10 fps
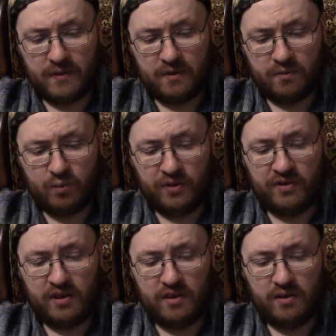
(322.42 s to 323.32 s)
We
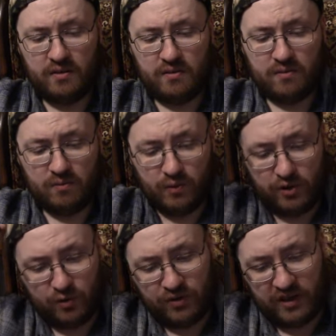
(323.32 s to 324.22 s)

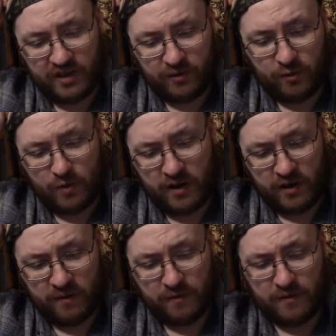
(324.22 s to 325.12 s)
do see his
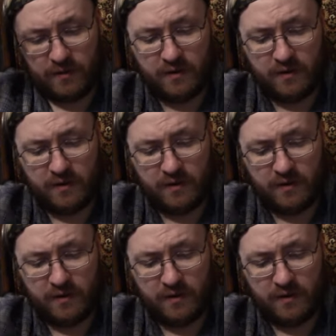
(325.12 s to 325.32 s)
grave.